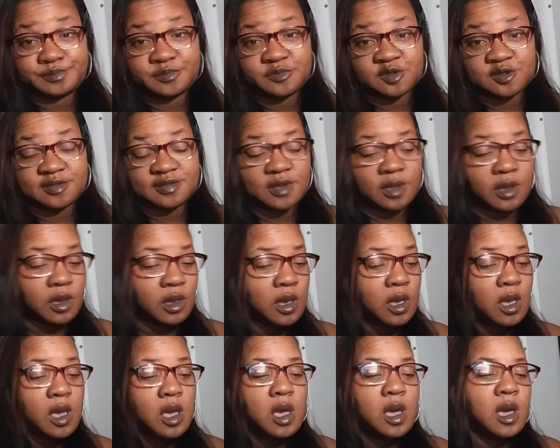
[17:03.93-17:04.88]
Just saying.
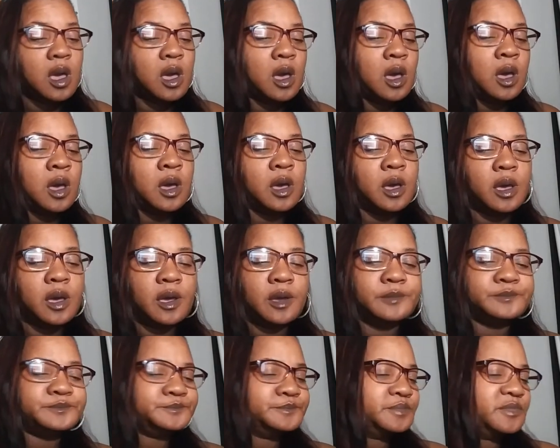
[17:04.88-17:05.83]

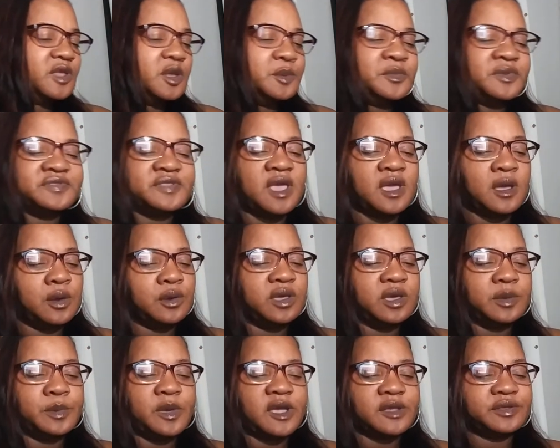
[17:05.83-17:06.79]
But they going to
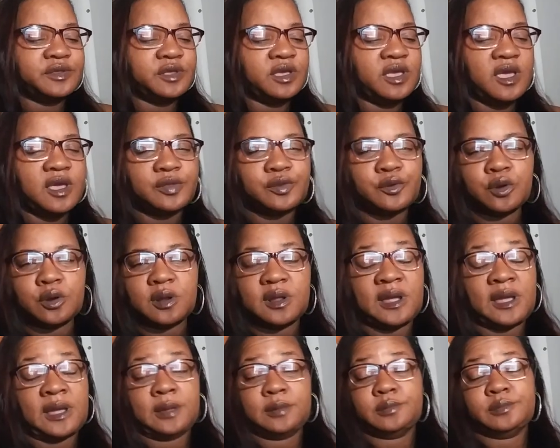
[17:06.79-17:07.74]
get back together
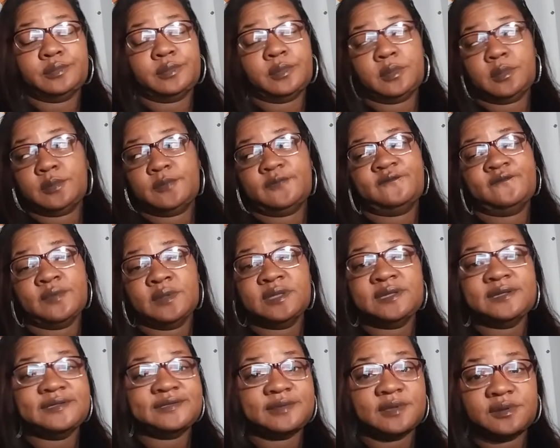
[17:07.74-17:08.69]
at
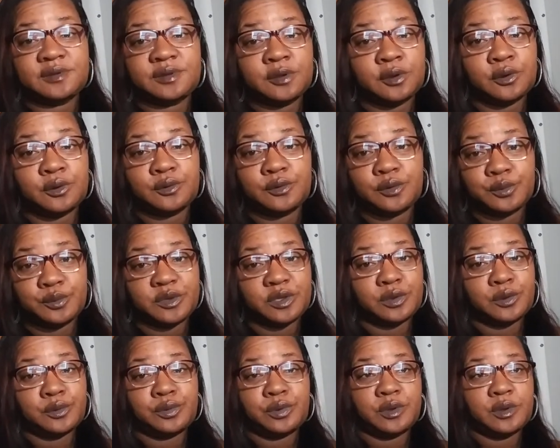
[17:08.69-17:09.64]
least until the
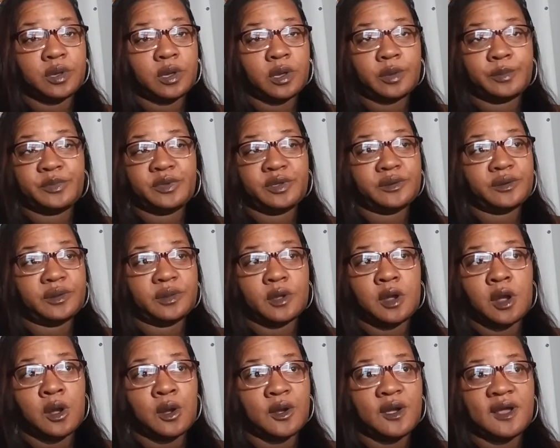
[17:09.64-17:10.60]
reunion come and
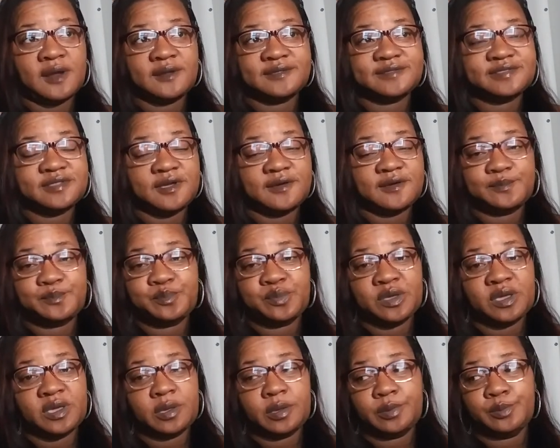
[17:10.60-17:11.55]
all kind of stuff
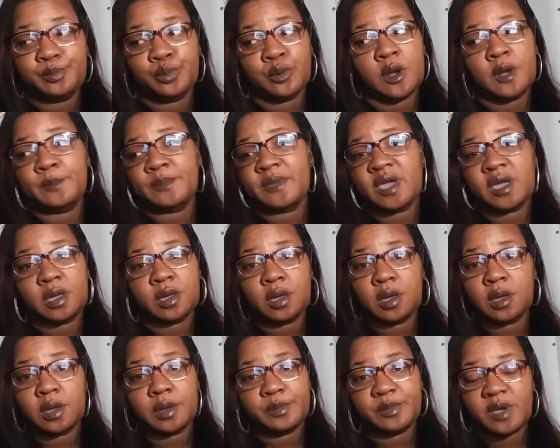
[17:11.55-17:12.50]
be brought back
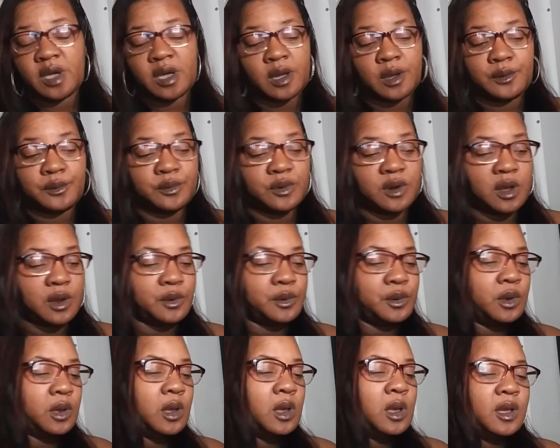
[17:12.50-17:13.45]
up. I don't know.
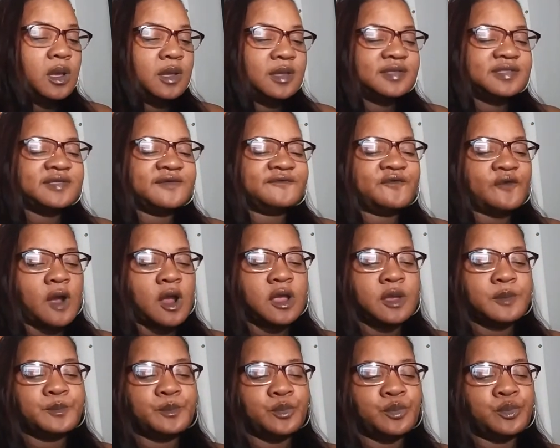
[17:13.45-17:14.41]

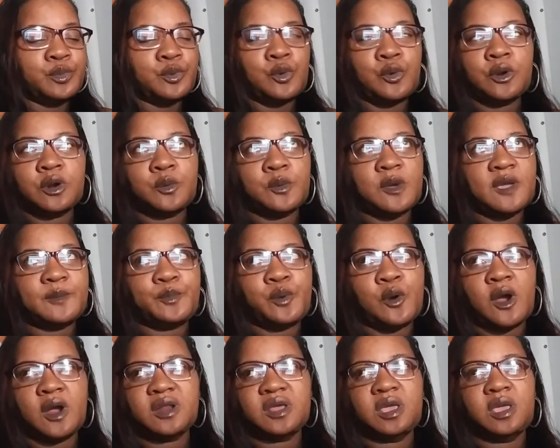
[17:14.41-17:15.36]
Safari going away
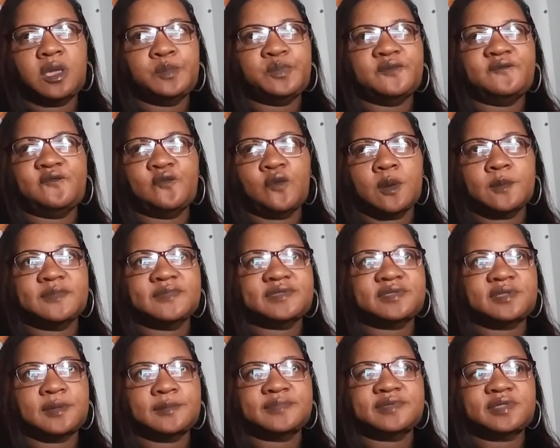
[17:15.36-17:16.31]
party, he performed
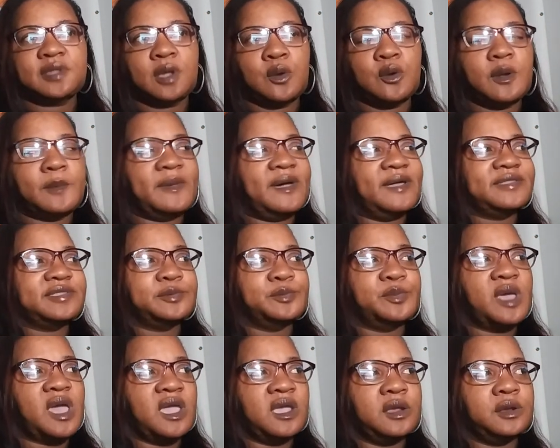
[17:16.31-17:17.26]
some song about some
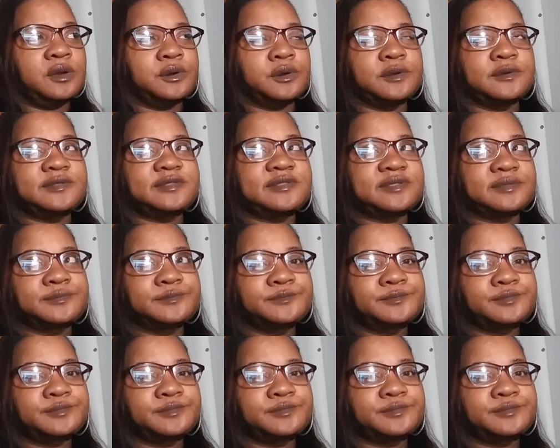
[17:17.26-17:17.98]
haters.